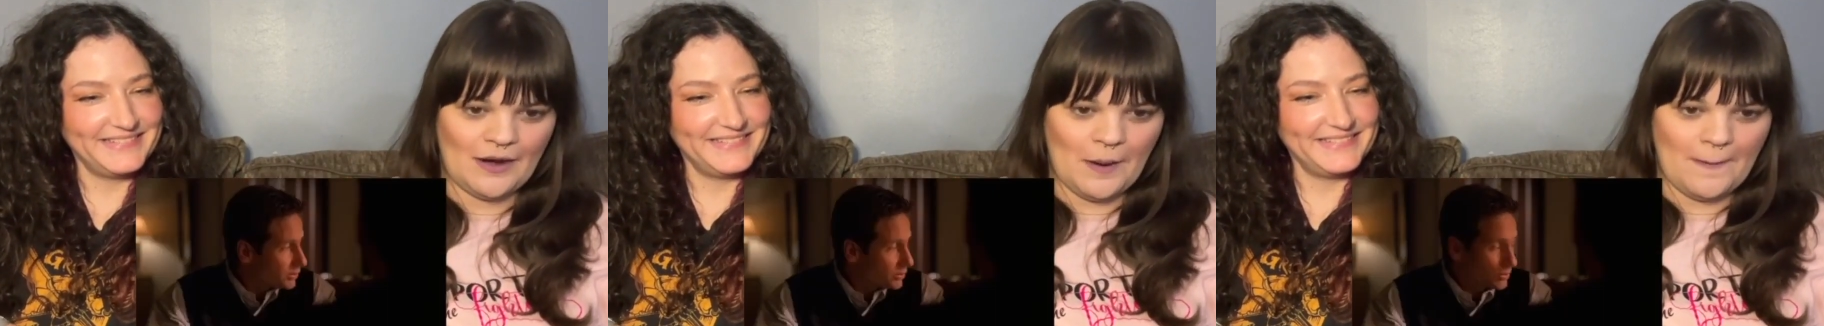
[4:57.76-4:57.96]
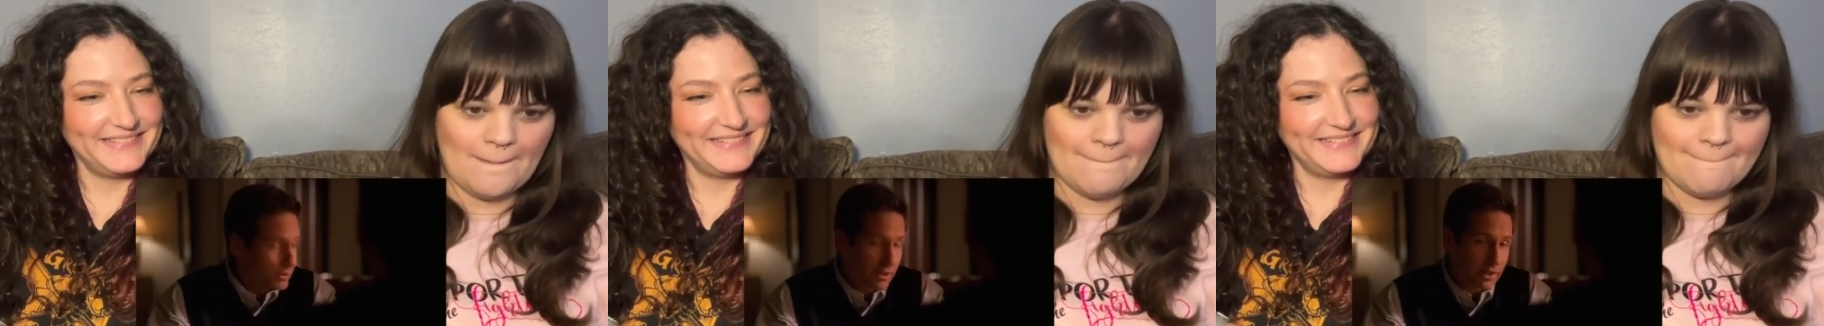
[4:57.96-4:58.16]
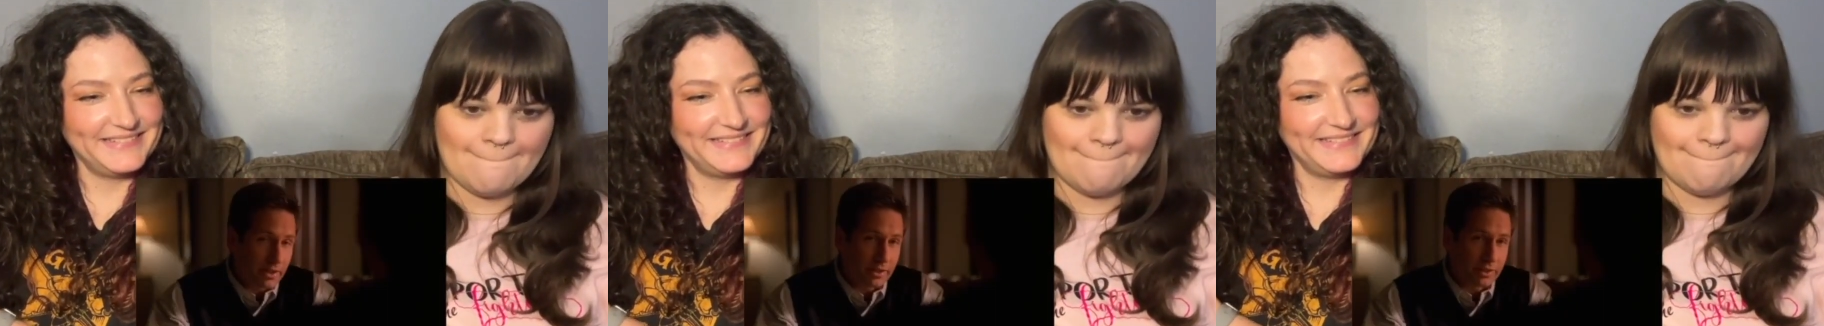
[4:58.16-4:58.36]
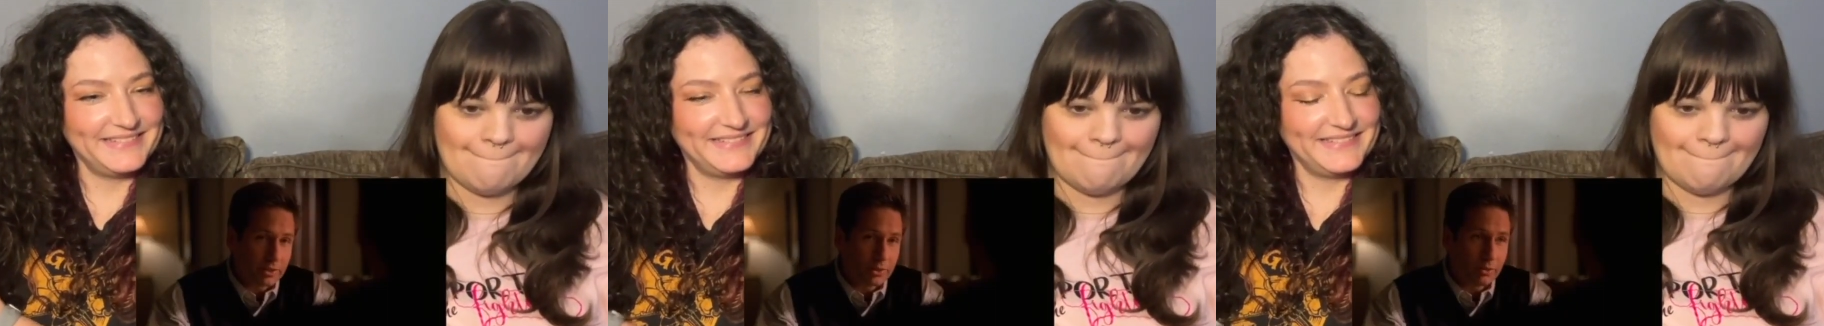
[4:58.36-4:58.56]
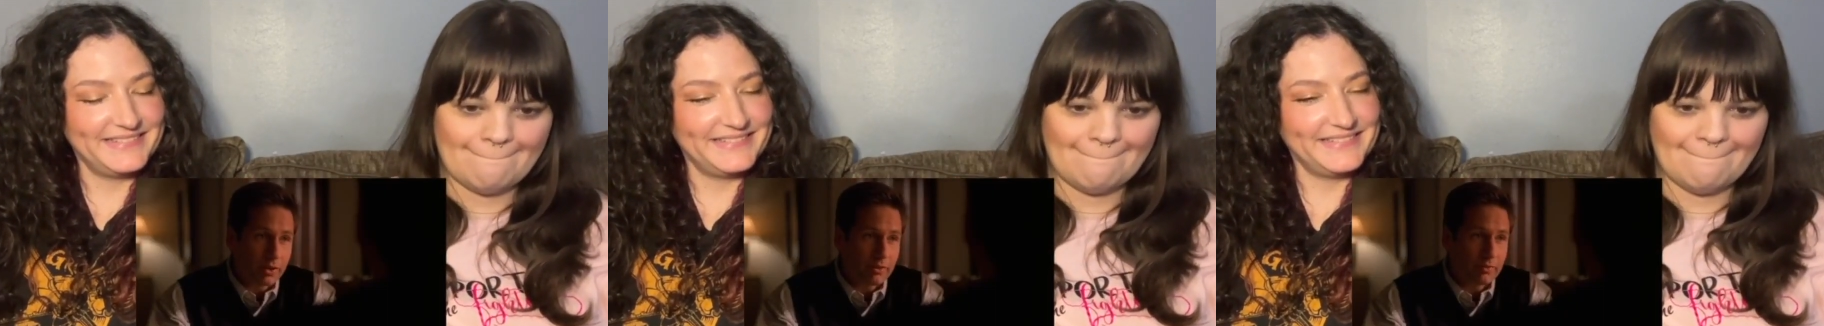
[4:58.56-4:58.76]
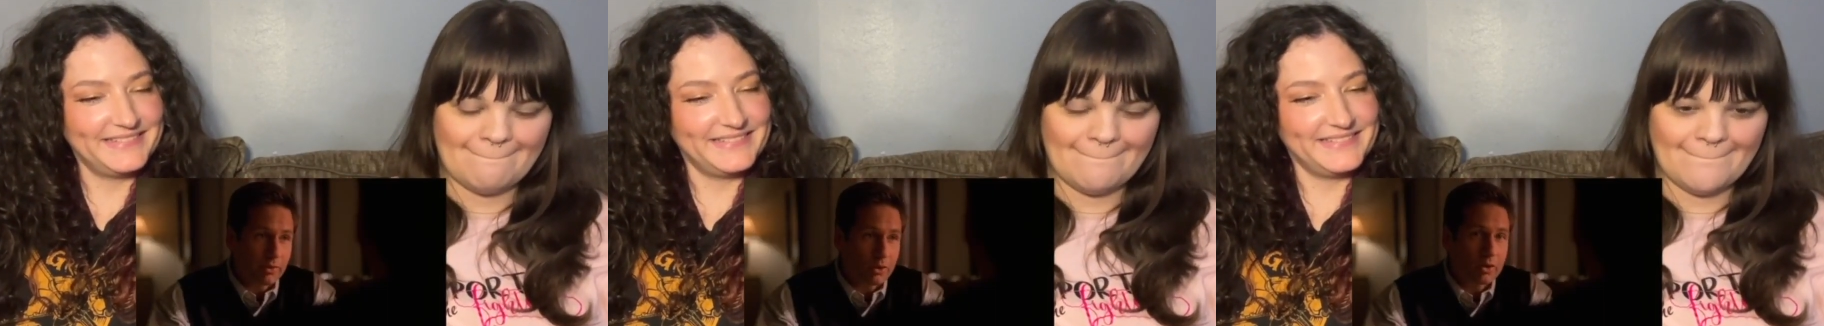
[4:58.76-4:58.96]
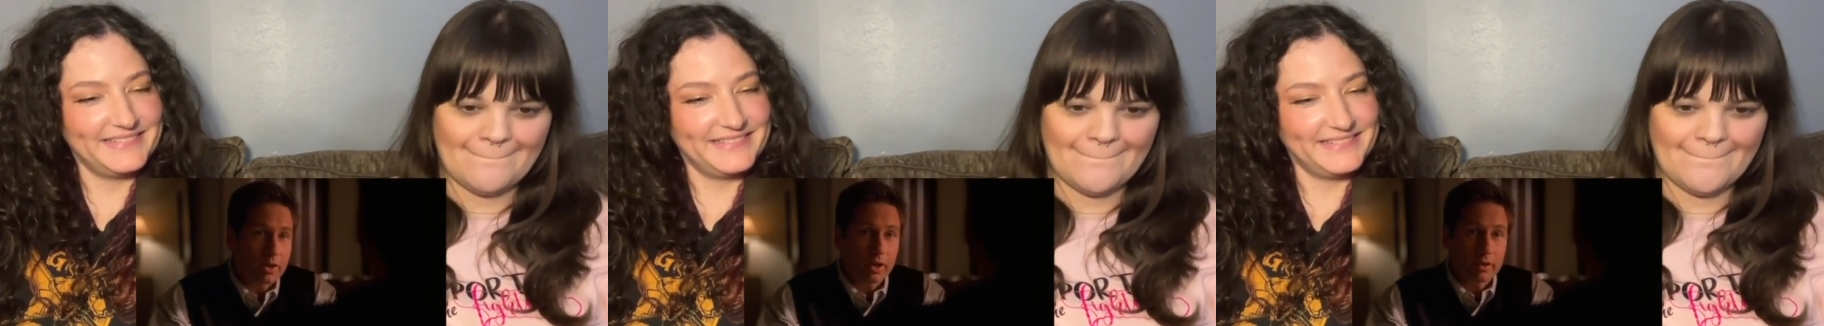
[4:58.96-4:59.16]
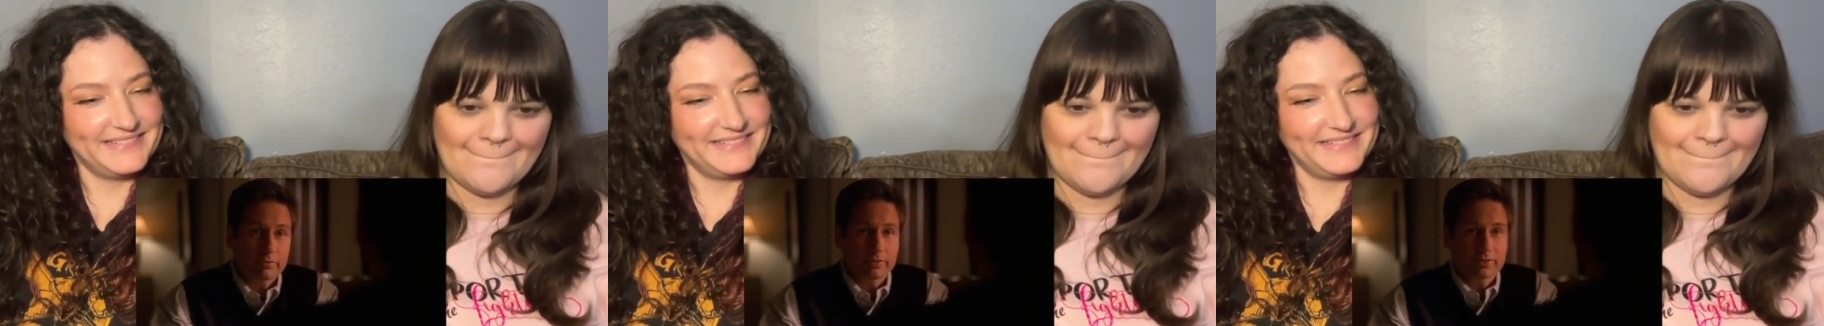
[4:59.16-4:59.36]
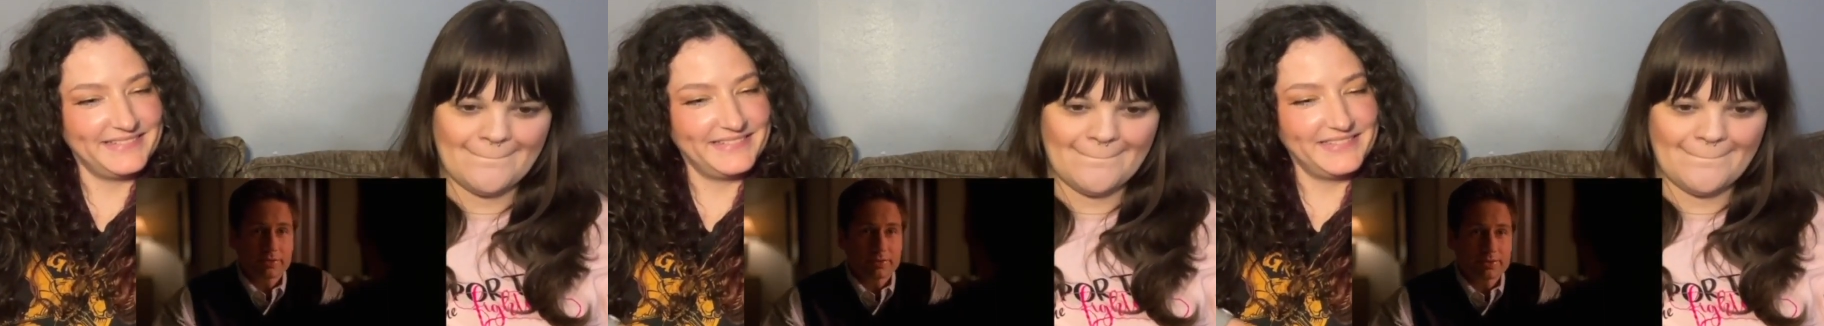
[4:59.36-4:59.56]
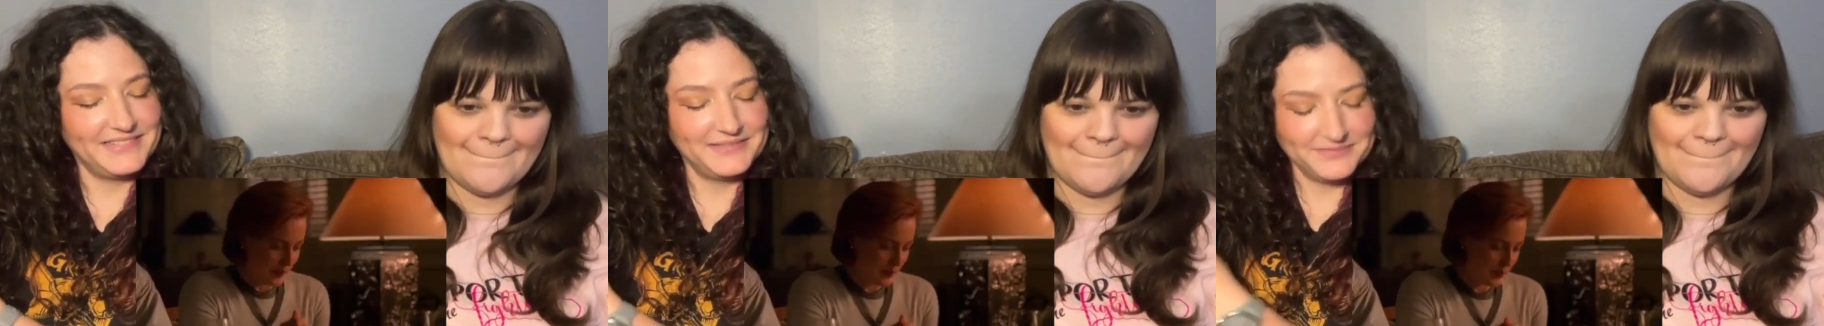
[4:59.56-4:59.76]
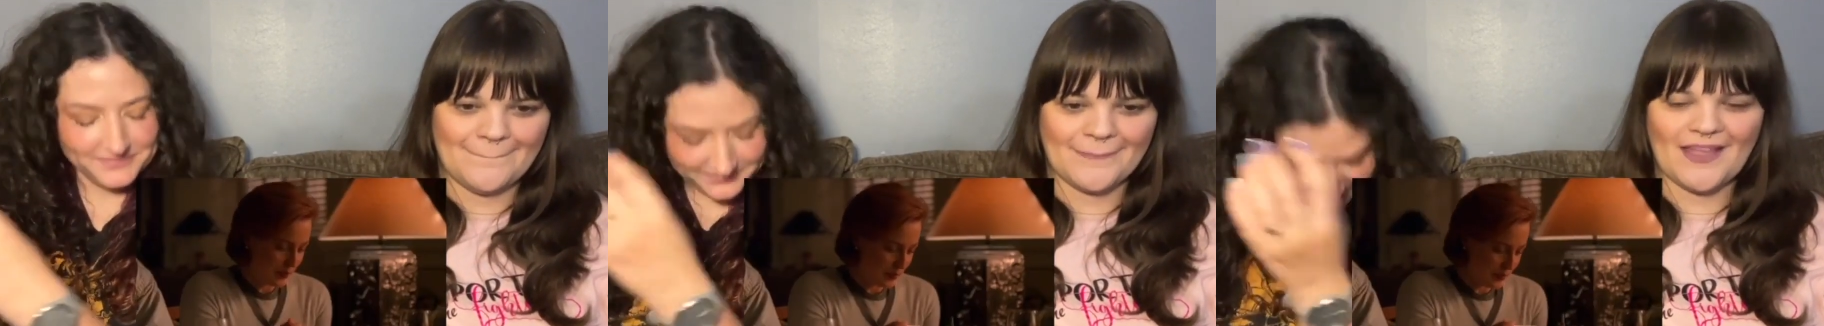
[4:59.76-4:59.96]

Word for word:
Speaker 1: It actually was at a UFO conference.